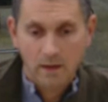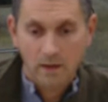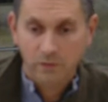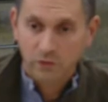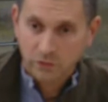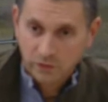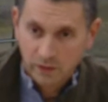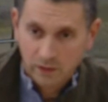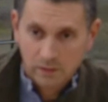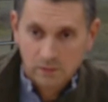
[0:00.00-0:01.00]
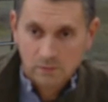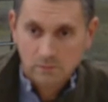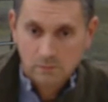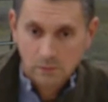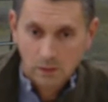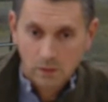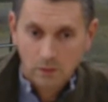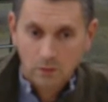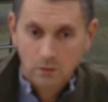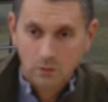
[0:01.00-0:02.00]
If you're sick,
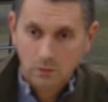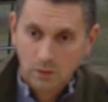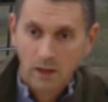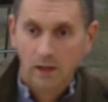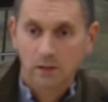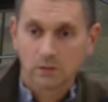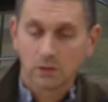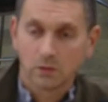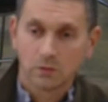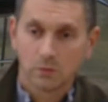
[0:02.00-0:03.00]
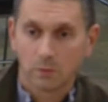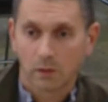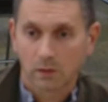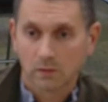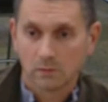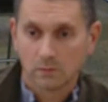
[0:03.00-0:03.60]
do not go to work.